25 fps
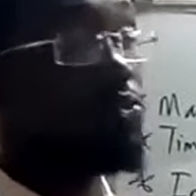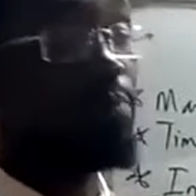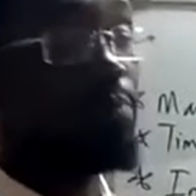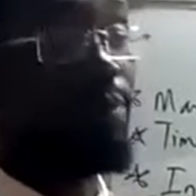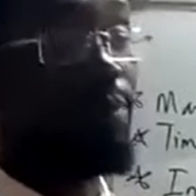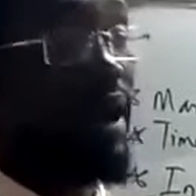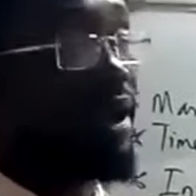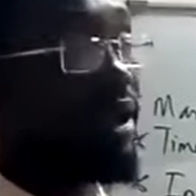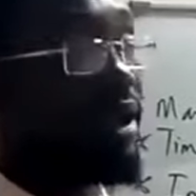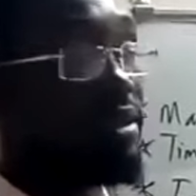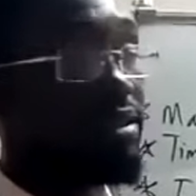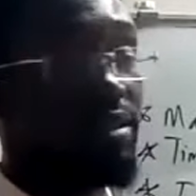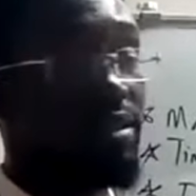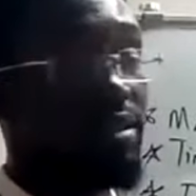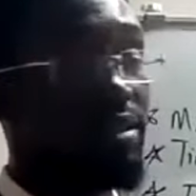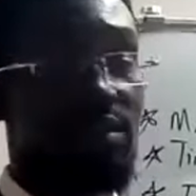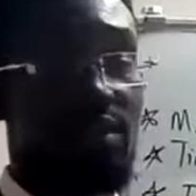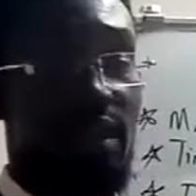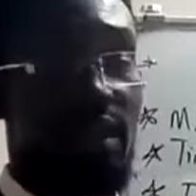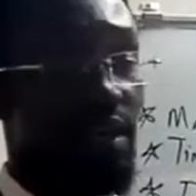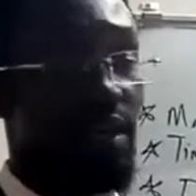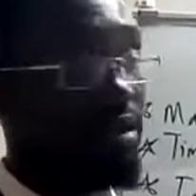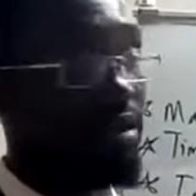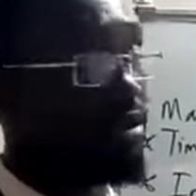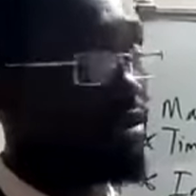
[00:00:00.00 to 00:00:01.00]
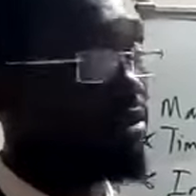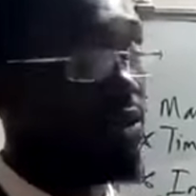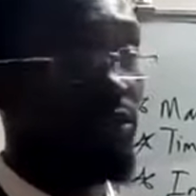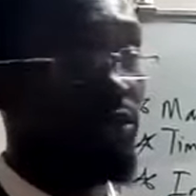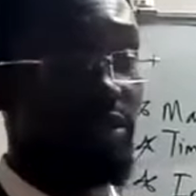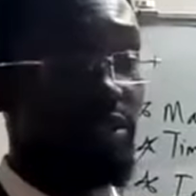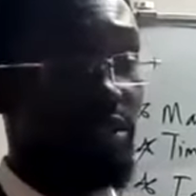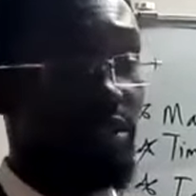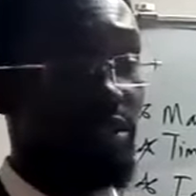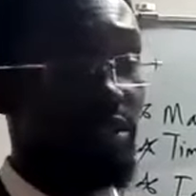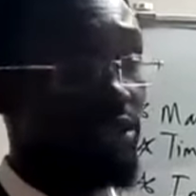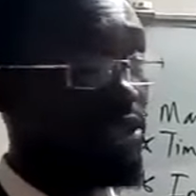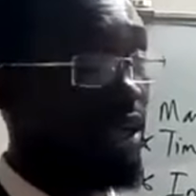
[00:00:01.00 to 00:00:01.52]
to buy and sell
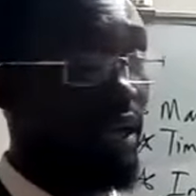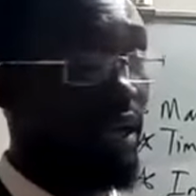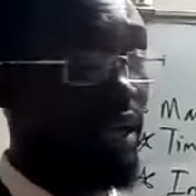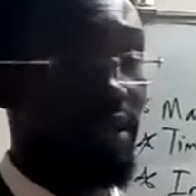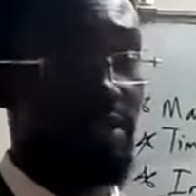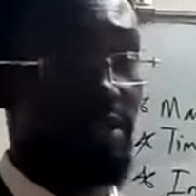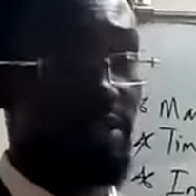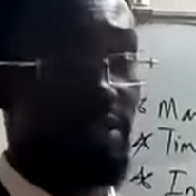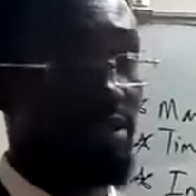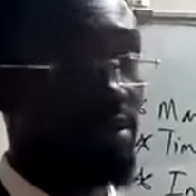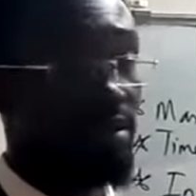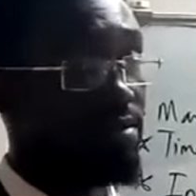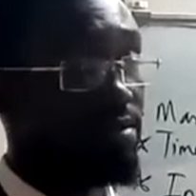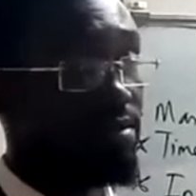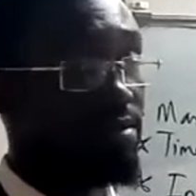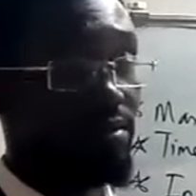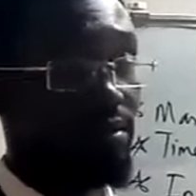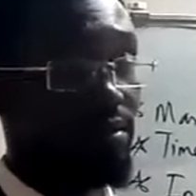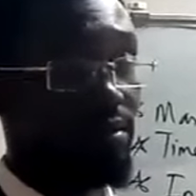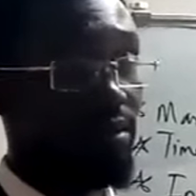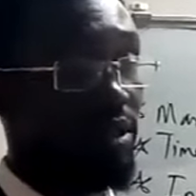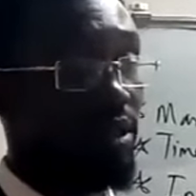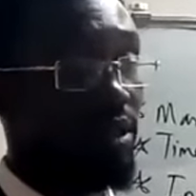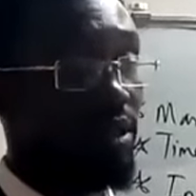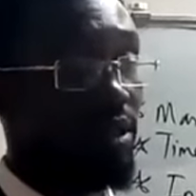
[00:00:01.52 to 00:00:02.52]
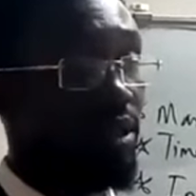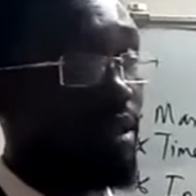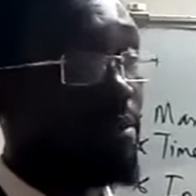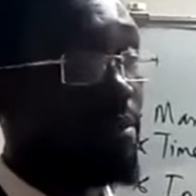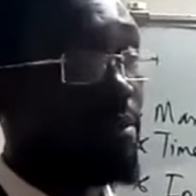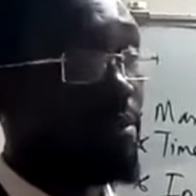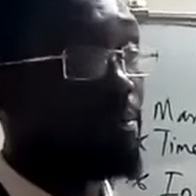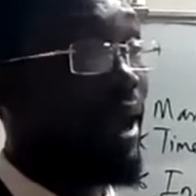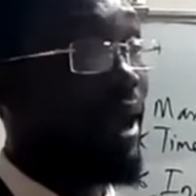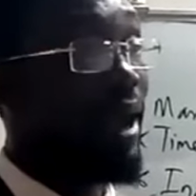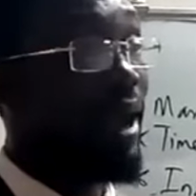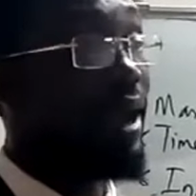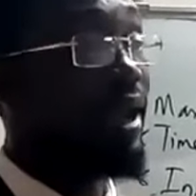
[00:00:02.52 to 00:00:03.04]
on the chart.
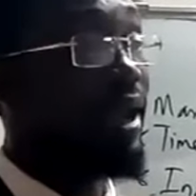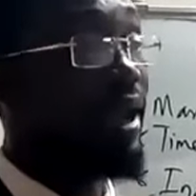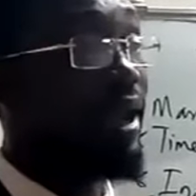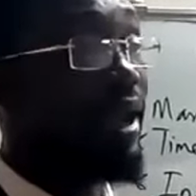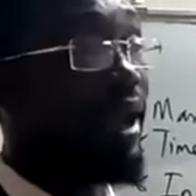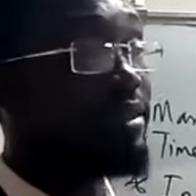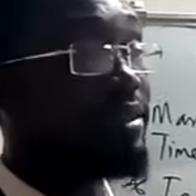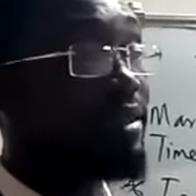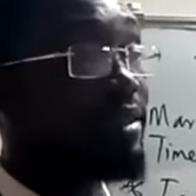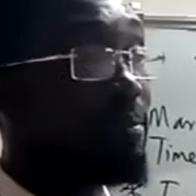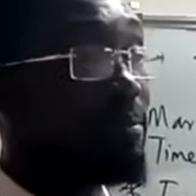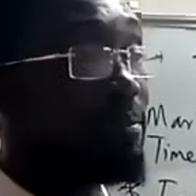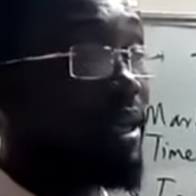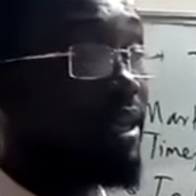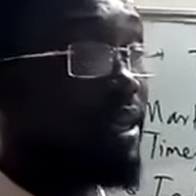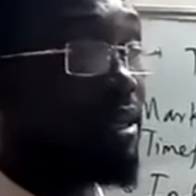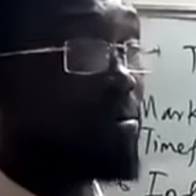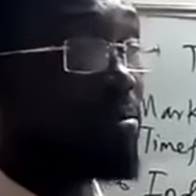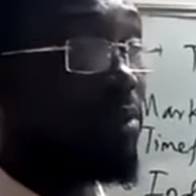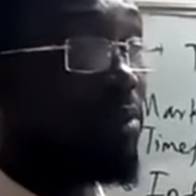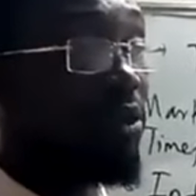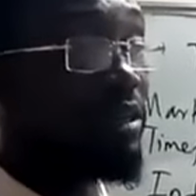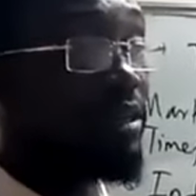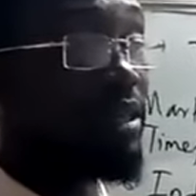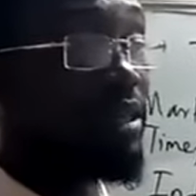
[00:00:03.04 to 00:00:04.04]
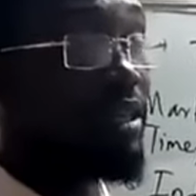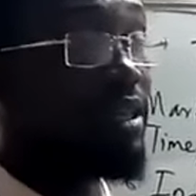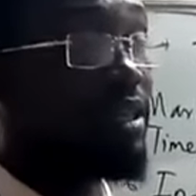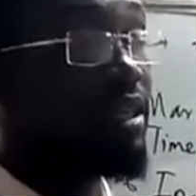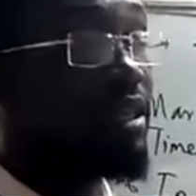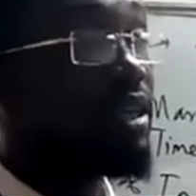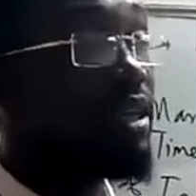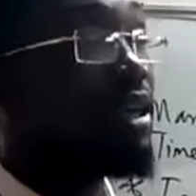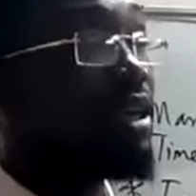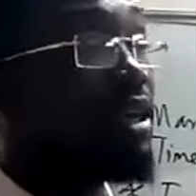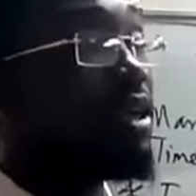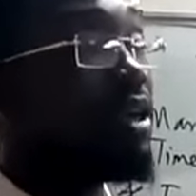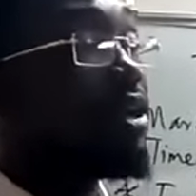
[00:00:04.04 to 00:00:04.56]
Buyers are making money.